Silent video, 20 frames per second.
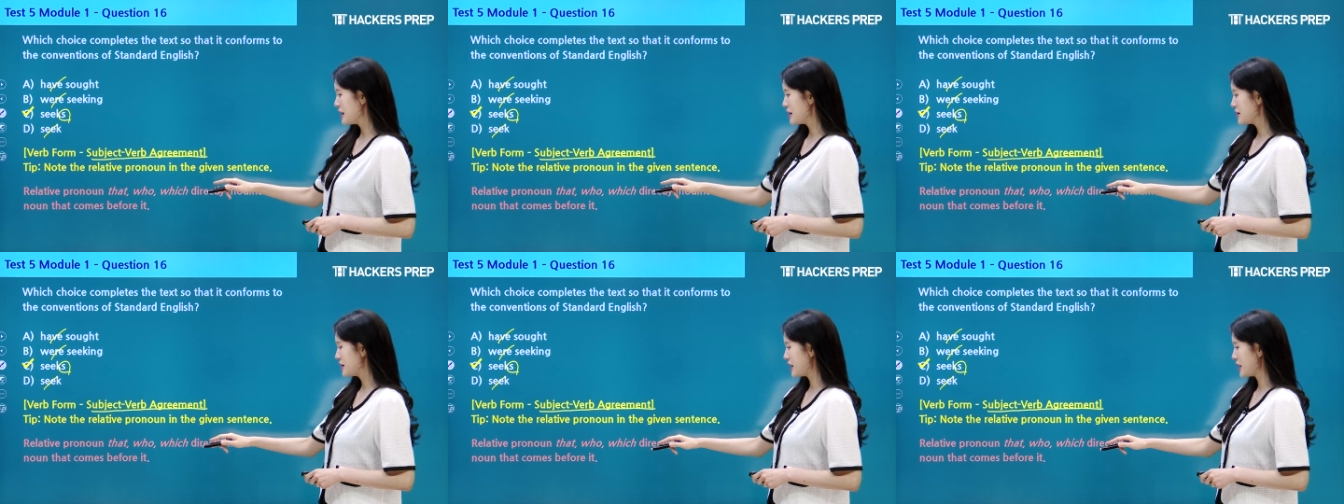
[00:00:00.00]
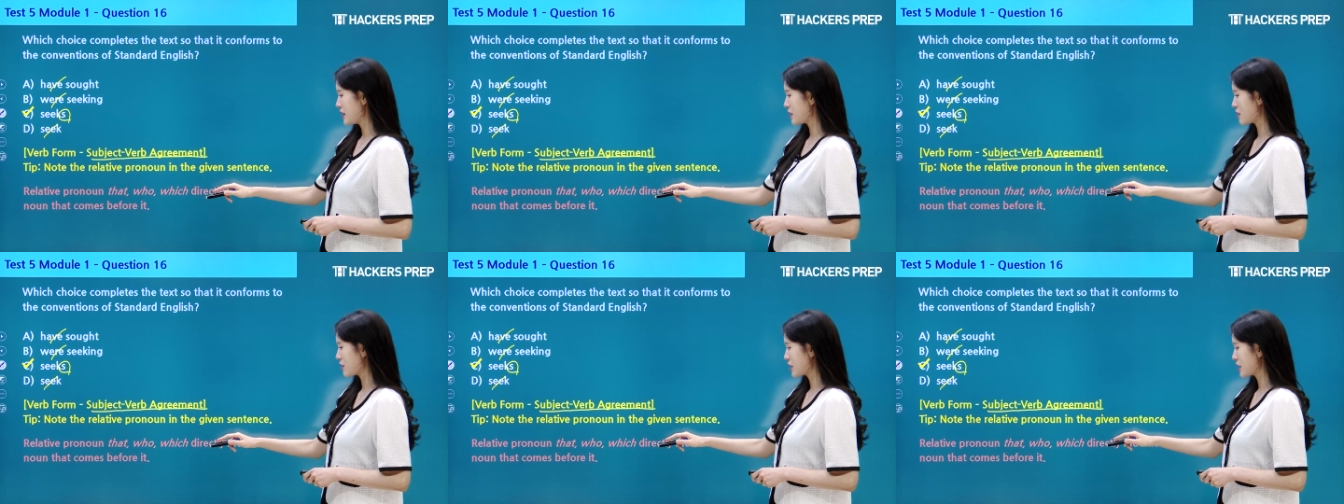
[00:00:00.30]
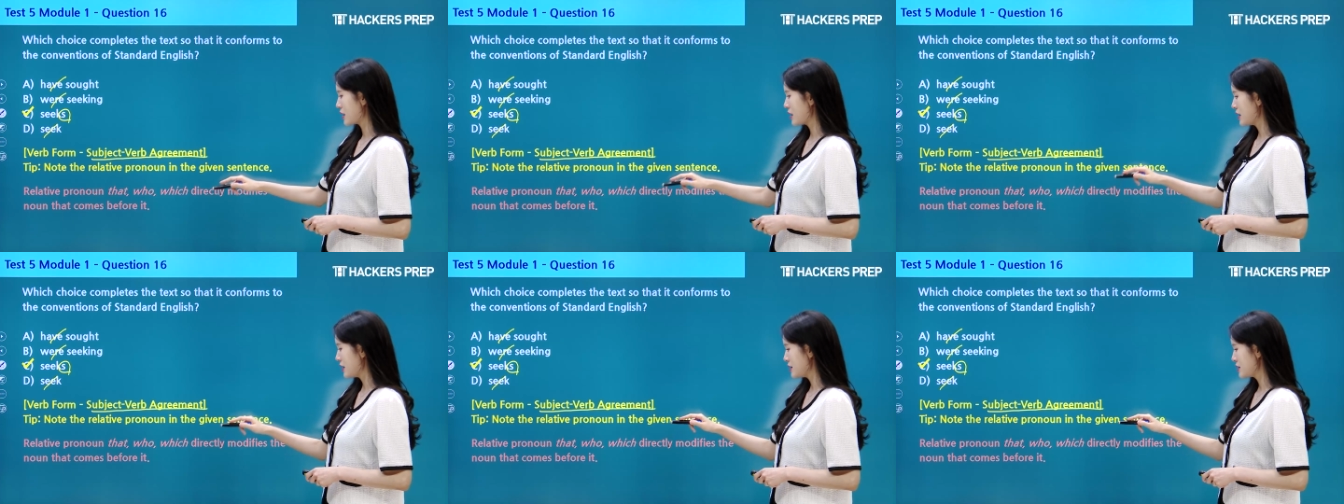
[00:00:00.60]
they
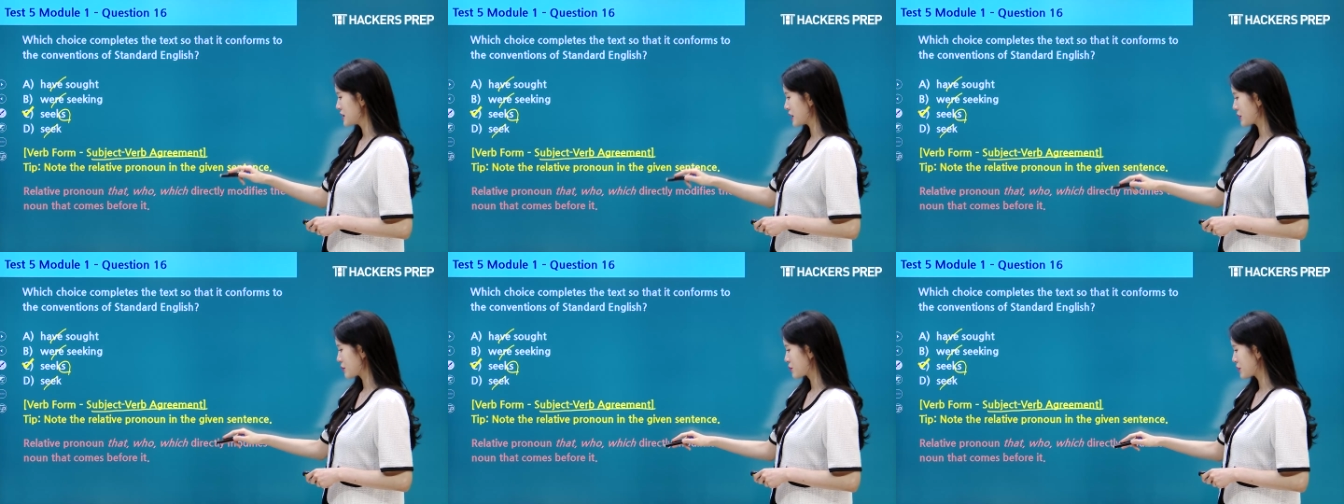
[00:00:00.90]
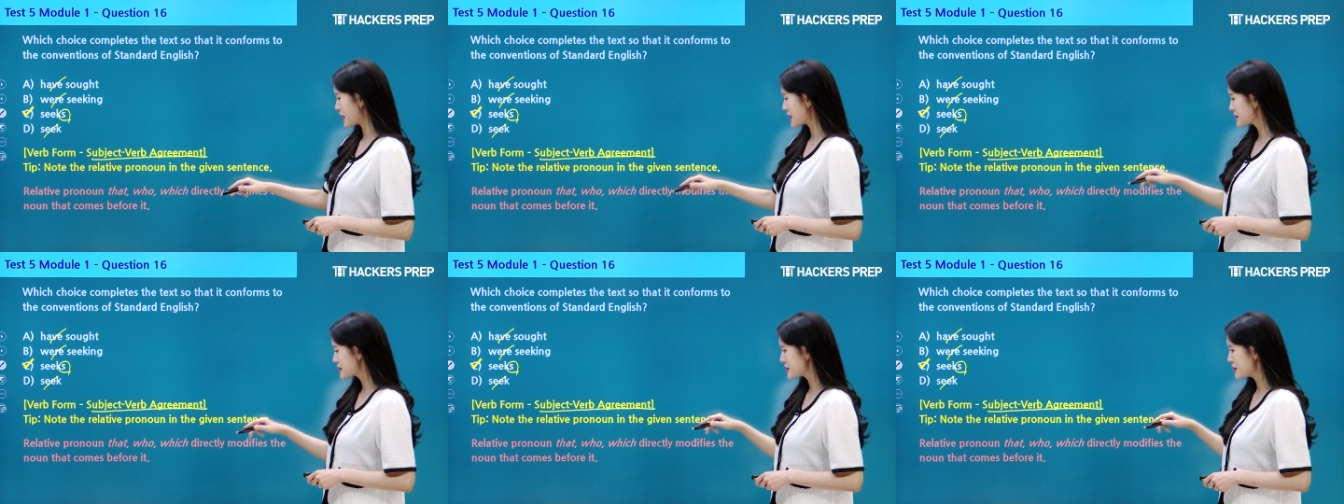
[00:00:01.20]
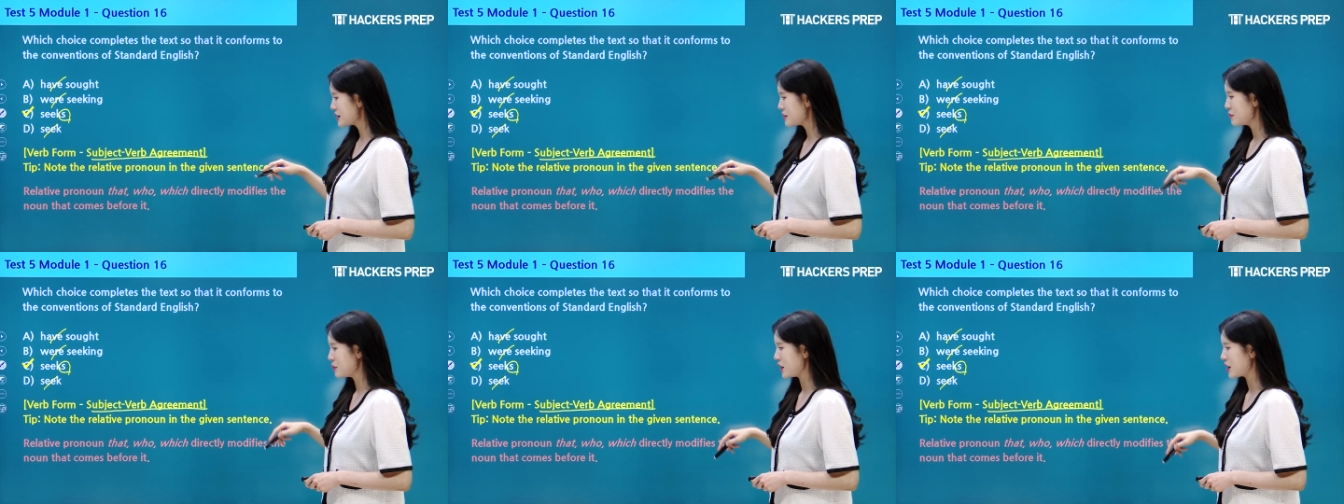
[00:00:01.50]
are
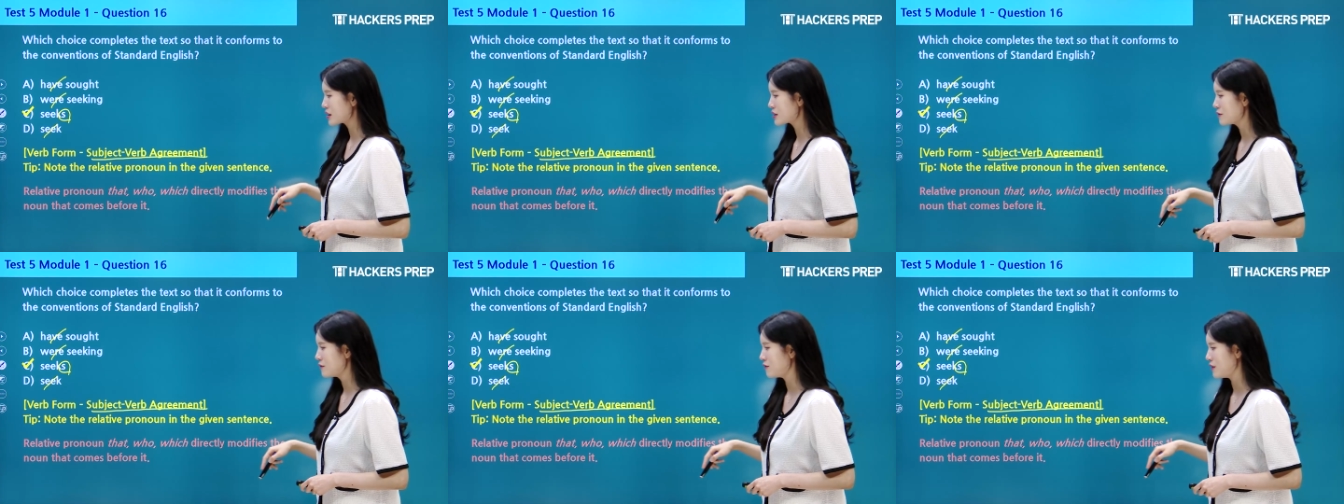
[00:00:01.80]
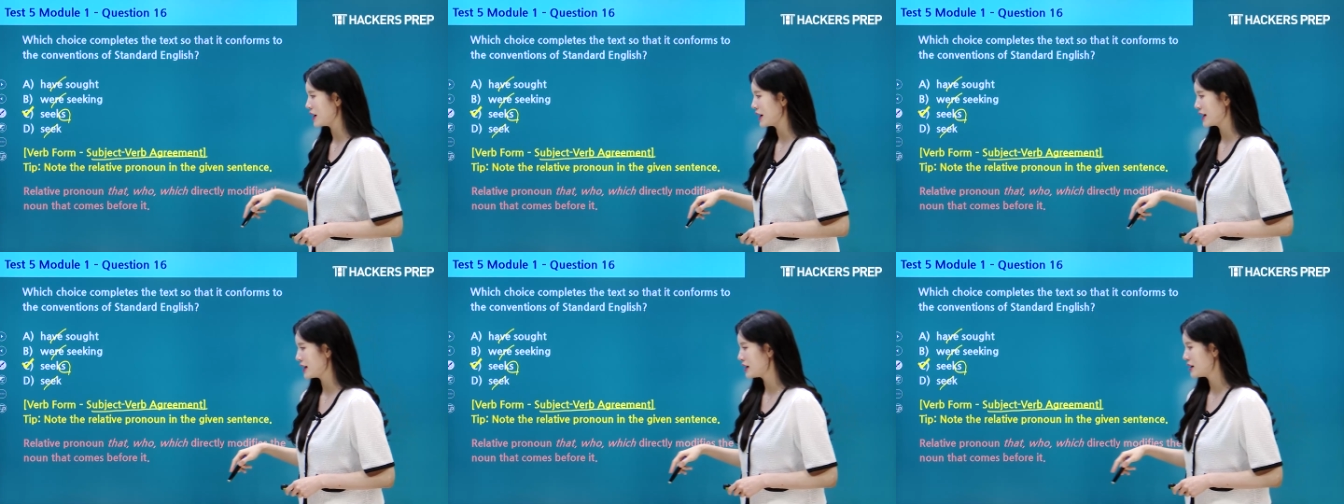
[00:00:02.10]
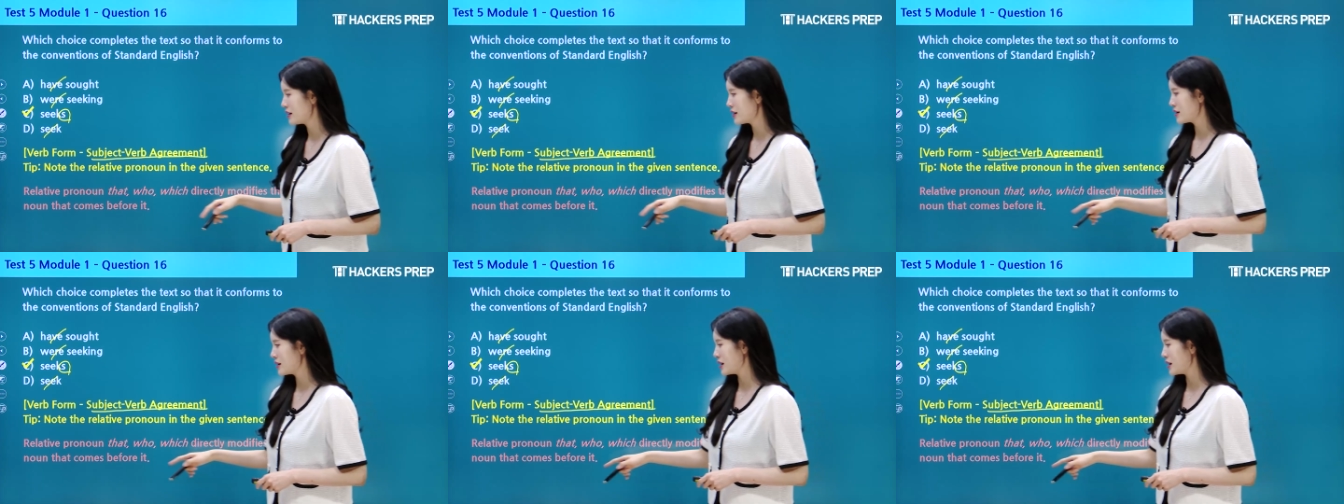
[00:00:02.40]
directly modifying